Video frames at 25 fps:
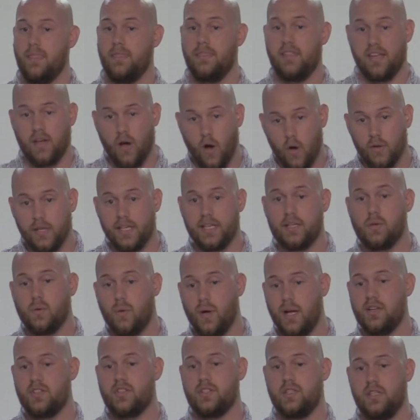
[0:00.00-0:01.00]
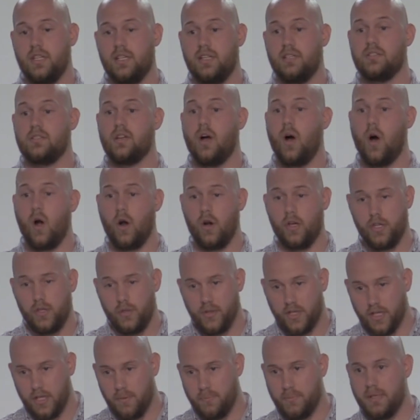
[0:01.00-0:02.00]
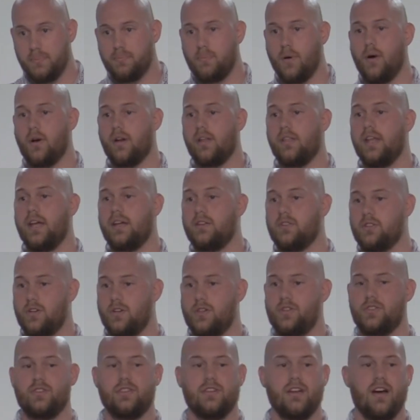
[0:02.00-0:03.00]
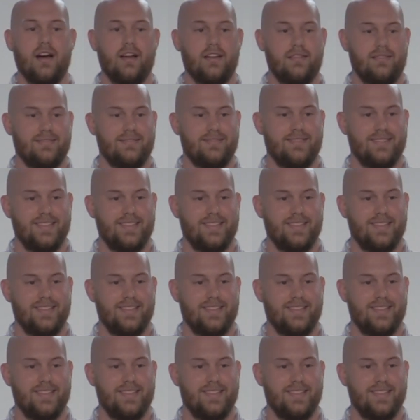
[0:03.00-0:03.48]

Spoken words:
The only question is, are you going to be part of that church or not?